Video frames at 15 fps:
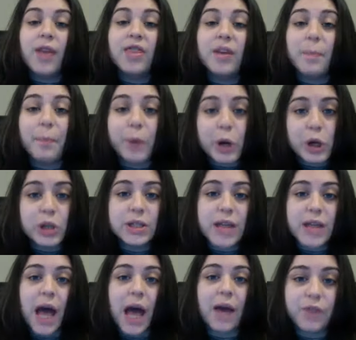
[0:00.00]
the bird's
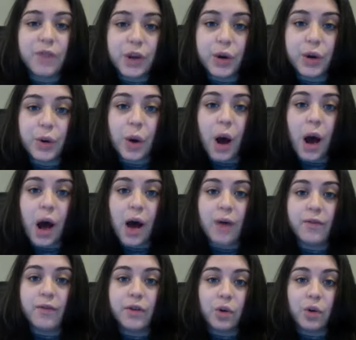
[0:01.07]
eye view
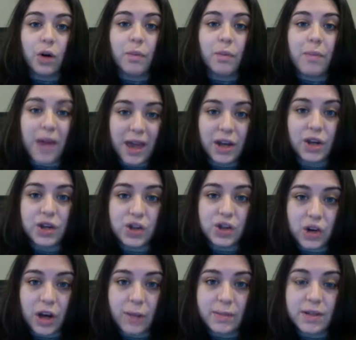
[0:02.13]
of your
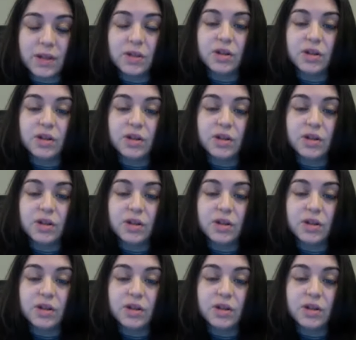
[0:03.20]
manuscript.